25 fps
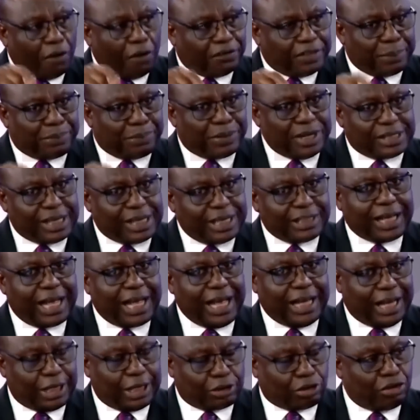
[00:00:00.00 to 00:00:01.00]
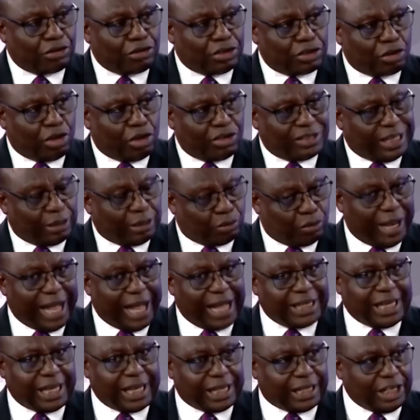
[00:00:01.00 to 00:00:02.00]
of the presidential election results that
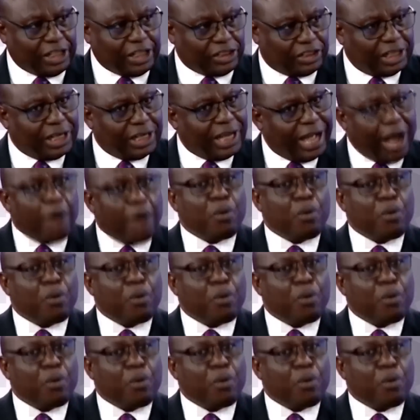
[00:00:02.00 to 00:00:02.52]
we had a glitch.